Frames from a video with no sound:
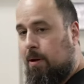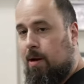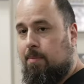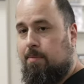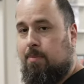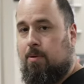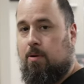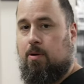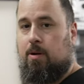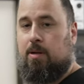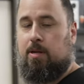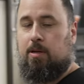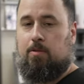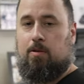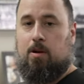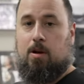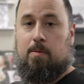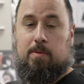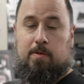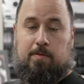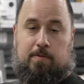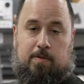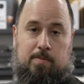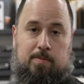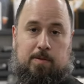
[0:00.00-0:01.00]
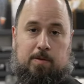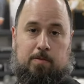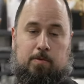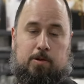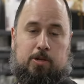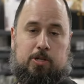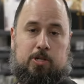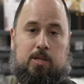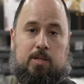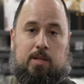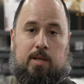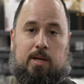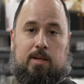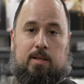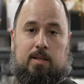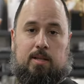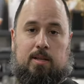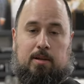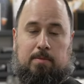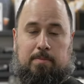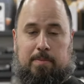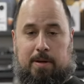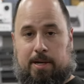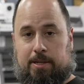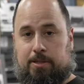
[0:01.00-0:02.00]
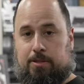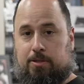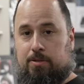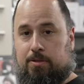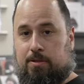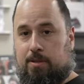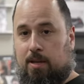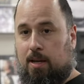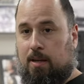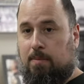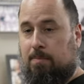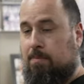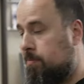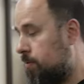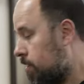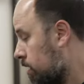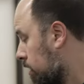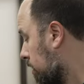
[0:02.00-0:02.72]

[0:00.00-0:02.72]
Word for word: by Bernie Grundman from the original analog master tape